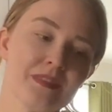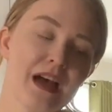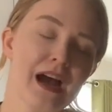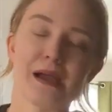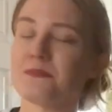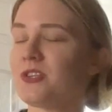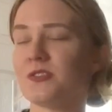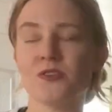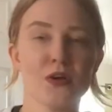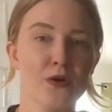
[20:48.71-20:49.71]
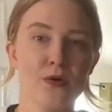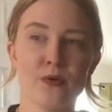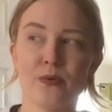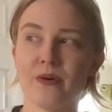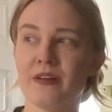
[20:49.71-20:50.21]
I'm just
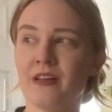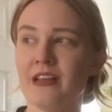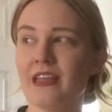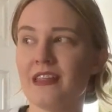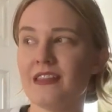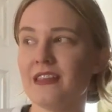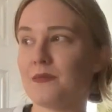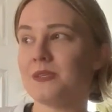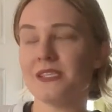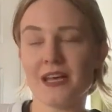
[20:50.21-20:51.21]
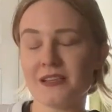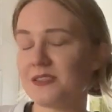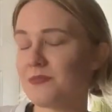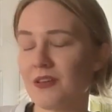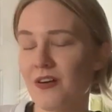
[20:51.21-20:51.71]
so
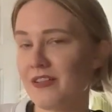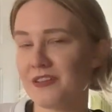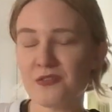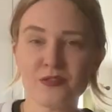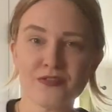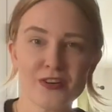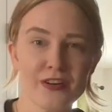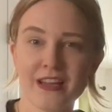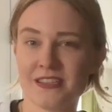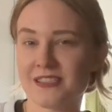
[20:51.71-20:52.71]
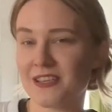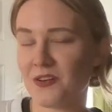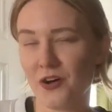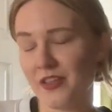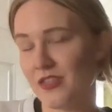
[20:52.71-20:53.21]
obsessed with Colleen Hoover as an
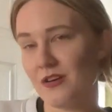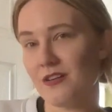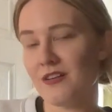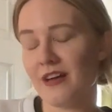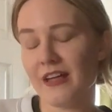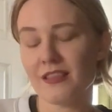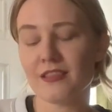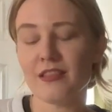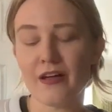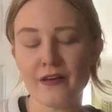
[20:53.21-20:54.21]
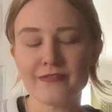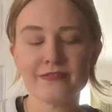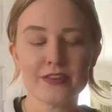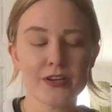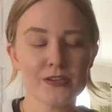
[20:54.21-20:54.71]
author. I
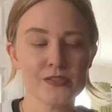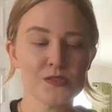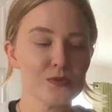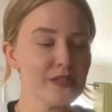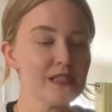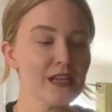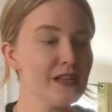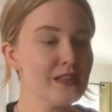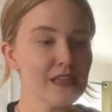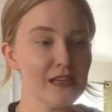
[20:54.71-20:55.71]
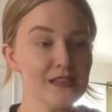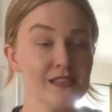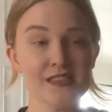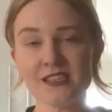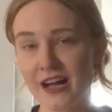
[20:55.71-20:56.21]
love her storytelling
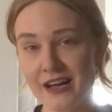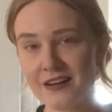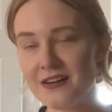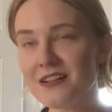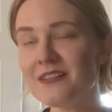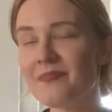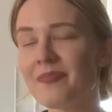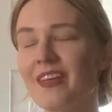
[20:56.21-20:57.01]
style.